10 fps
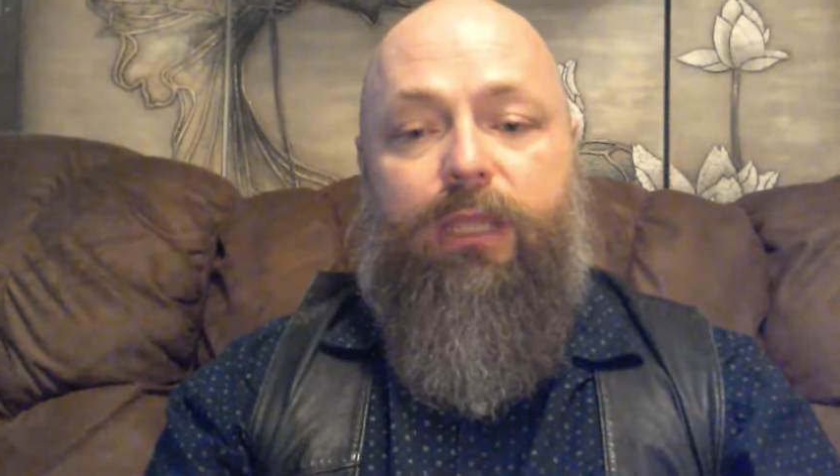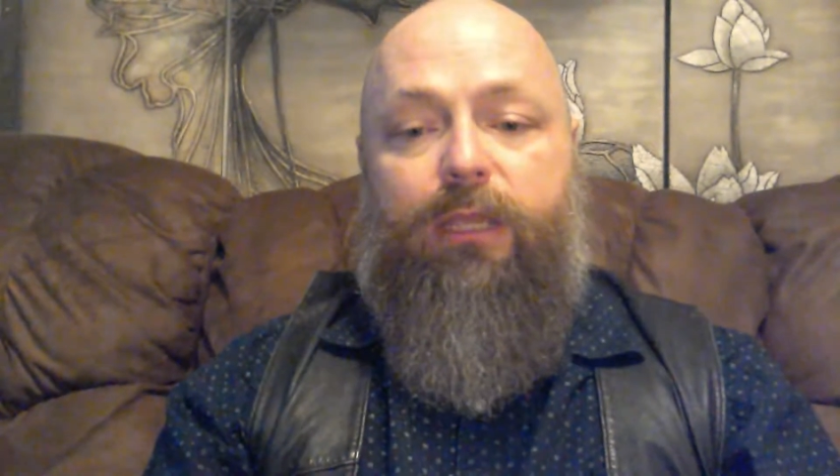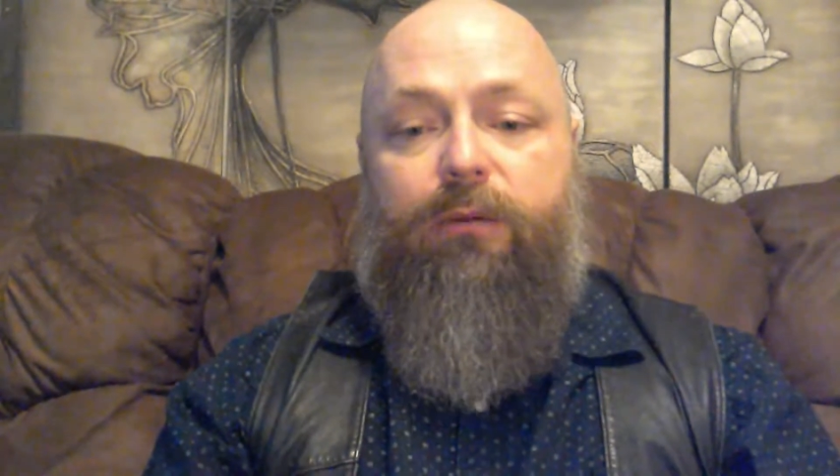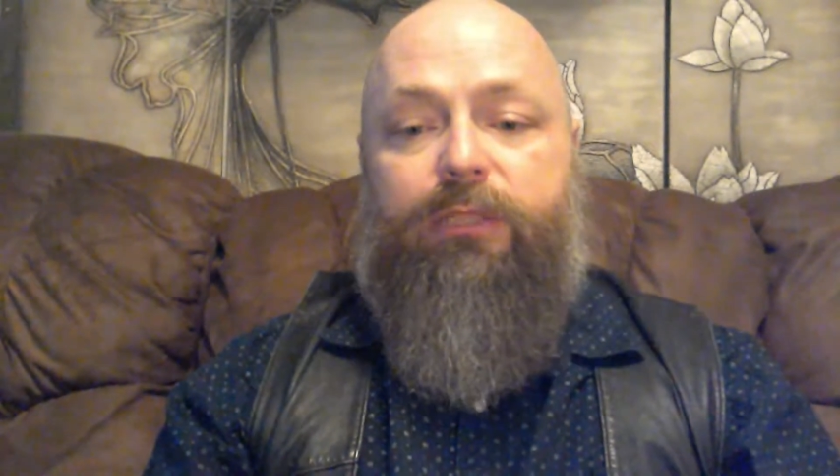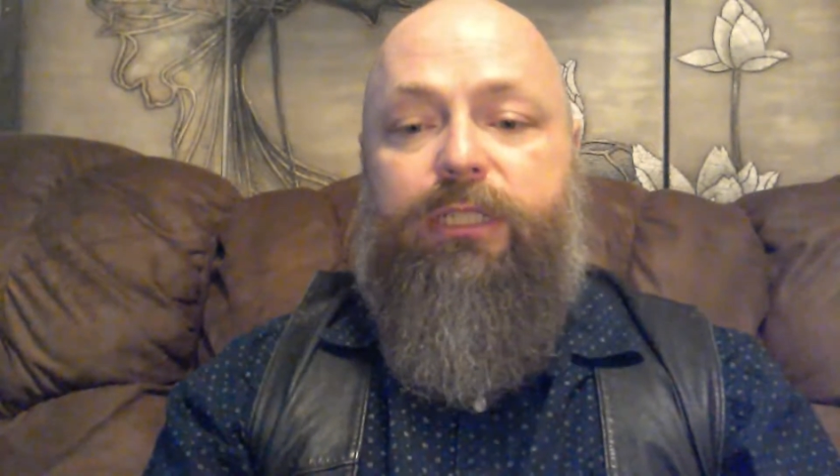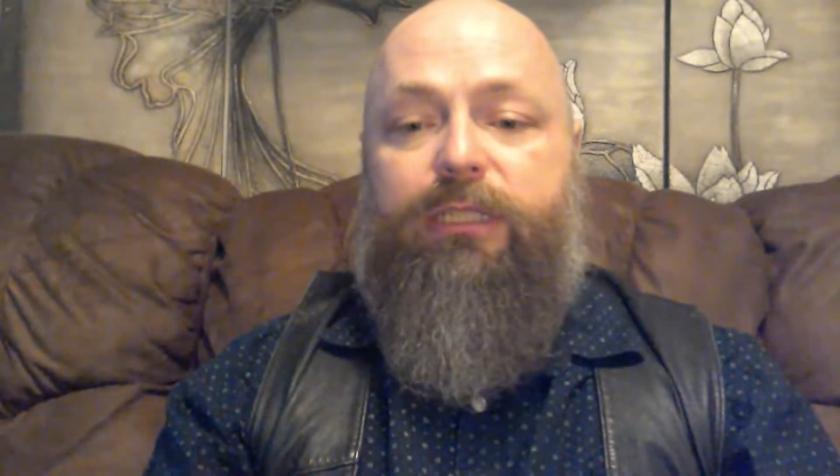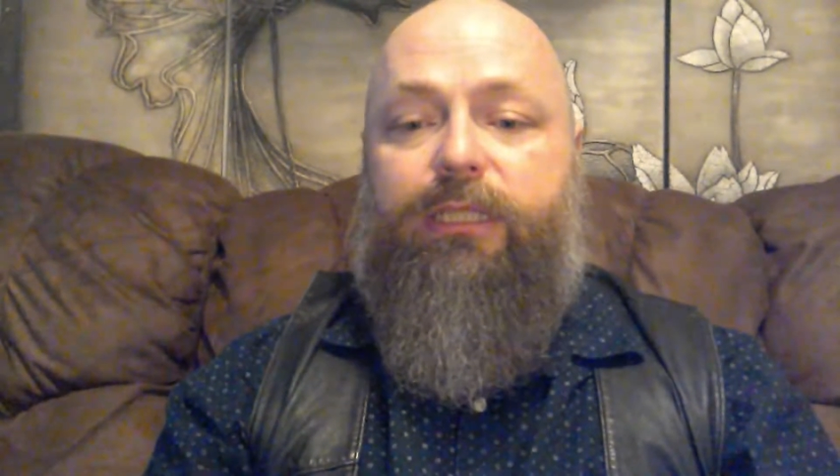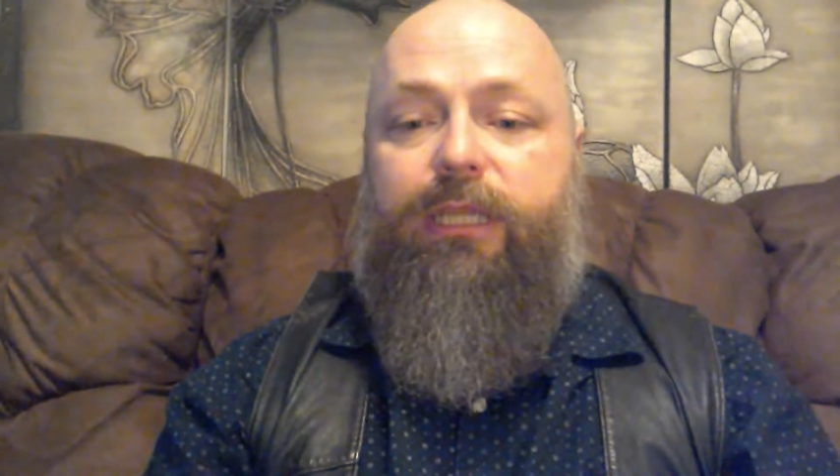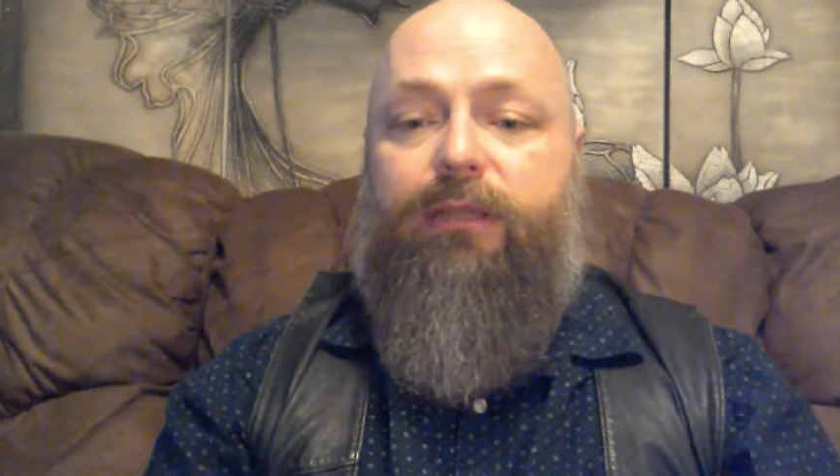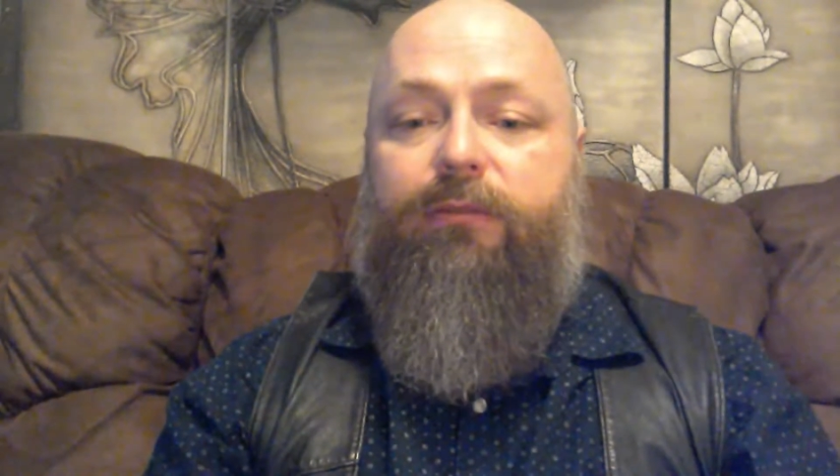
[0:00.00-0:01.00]
When she is
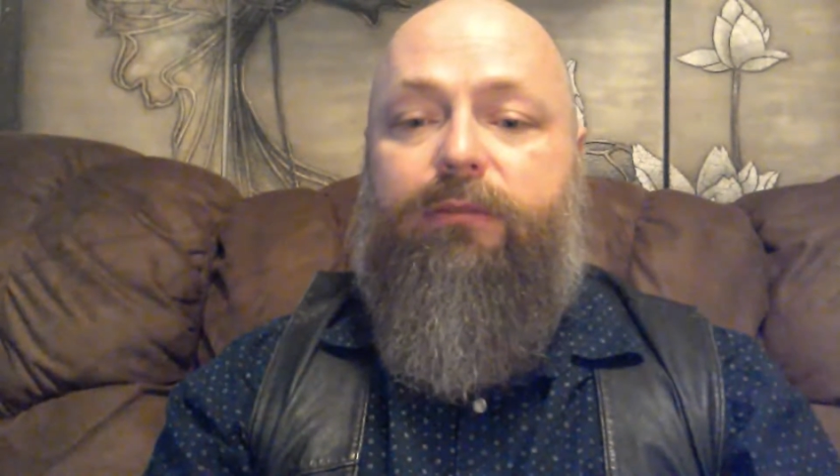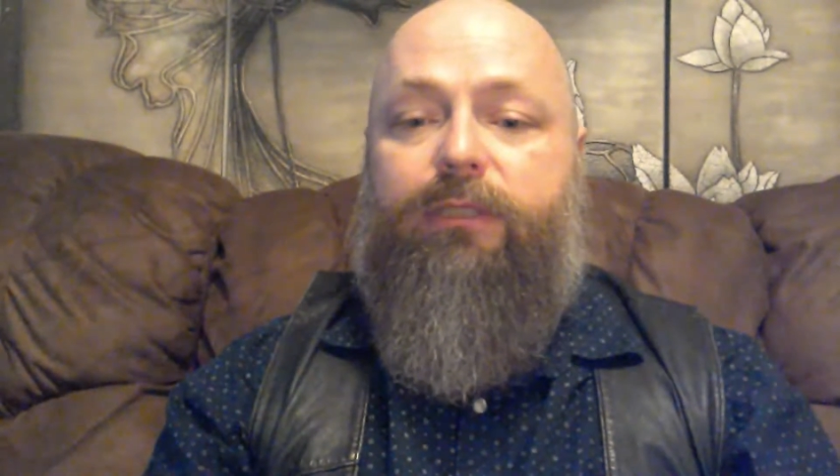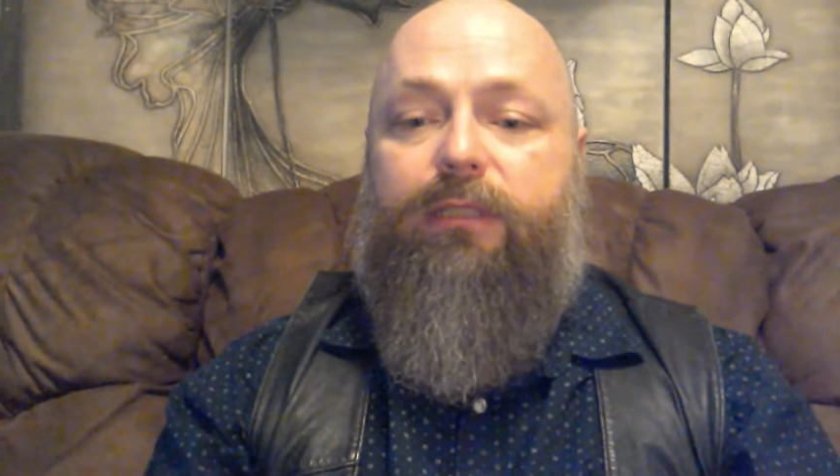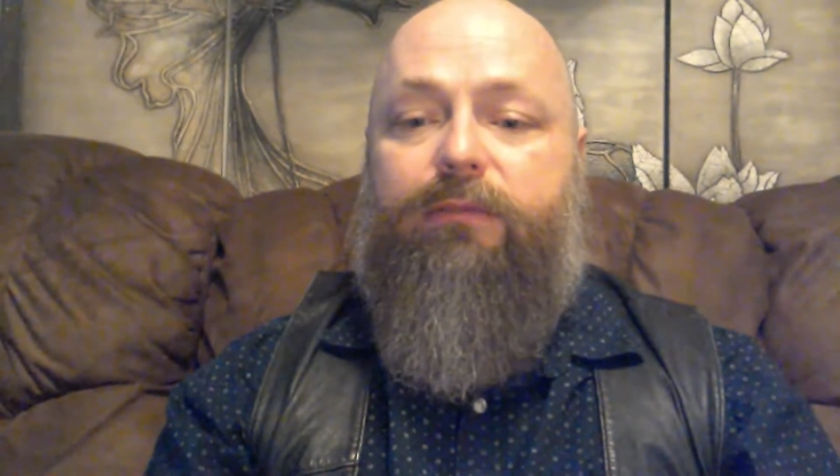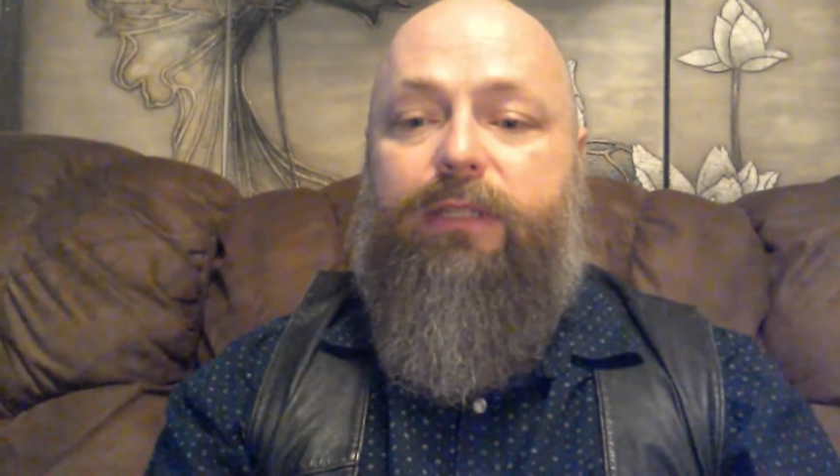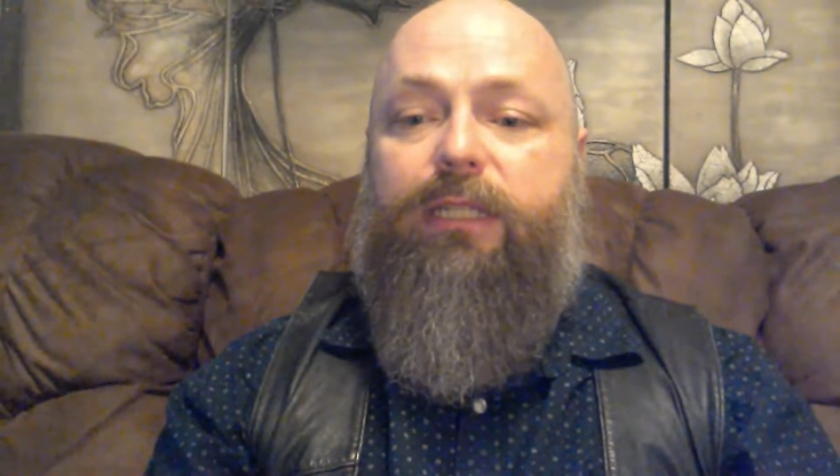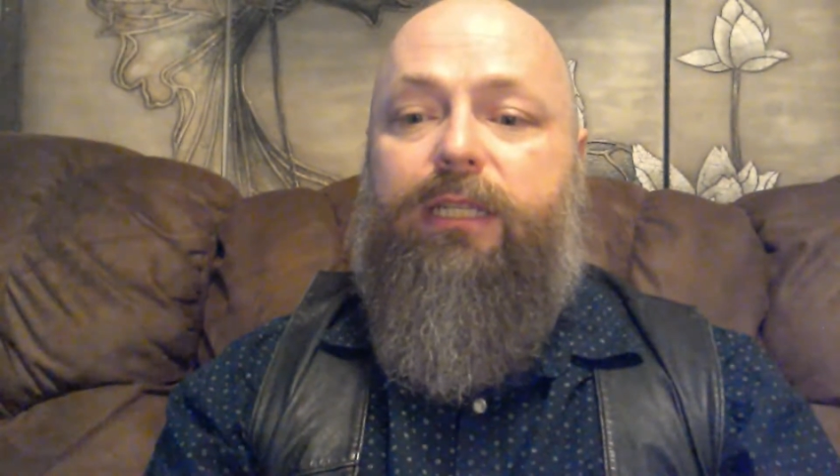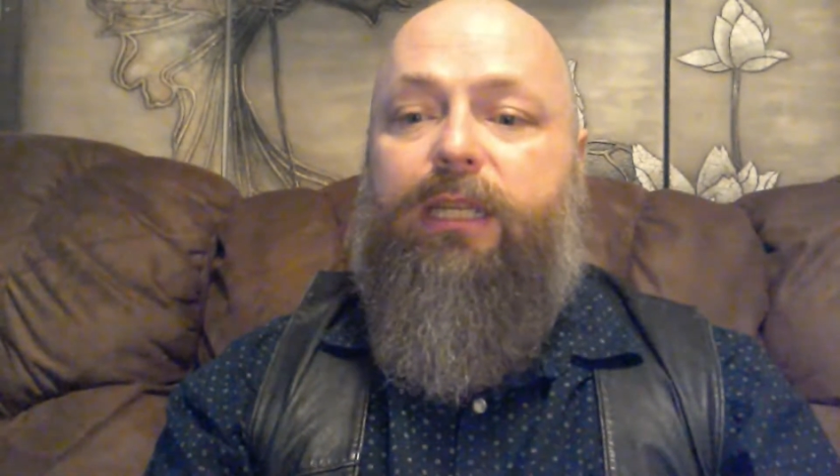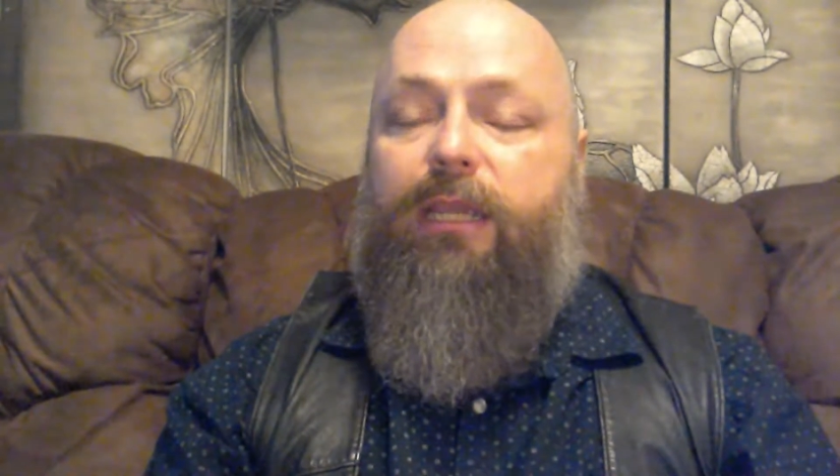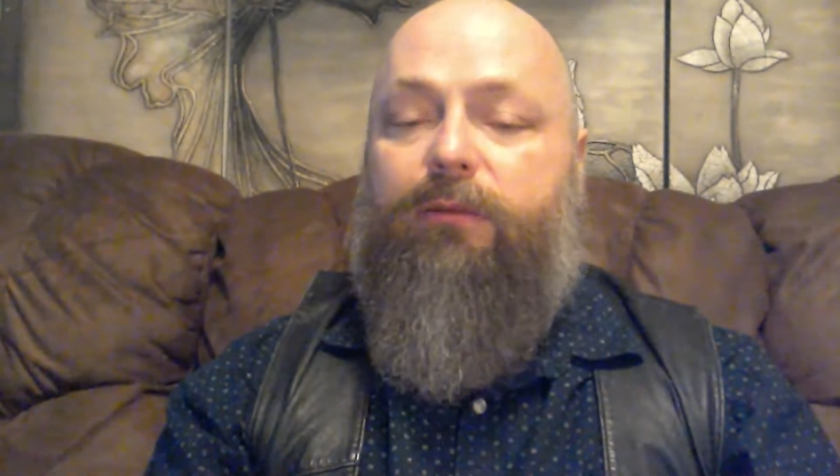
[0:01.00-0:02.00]
accused of eating an
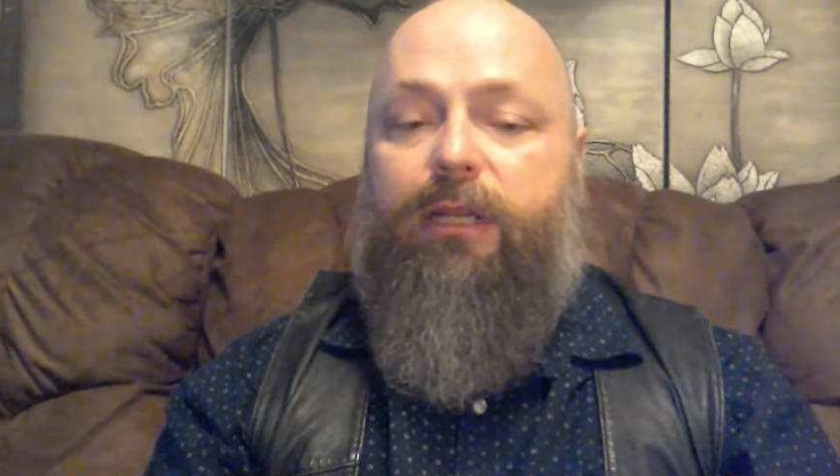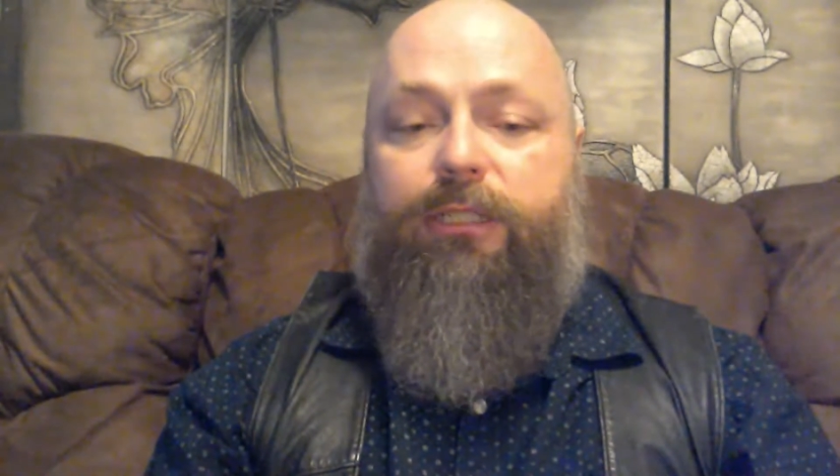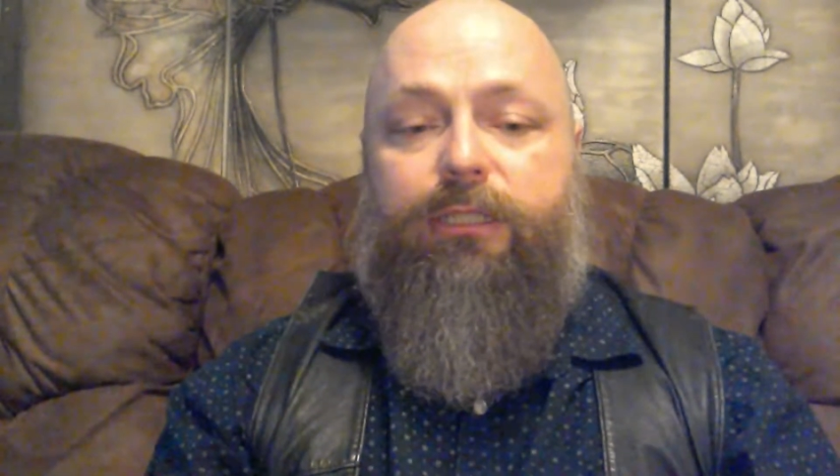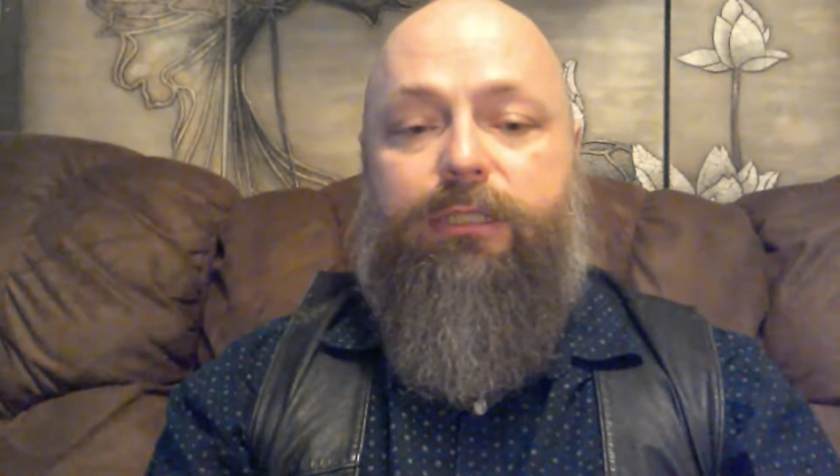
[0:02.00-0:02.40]
A-ration,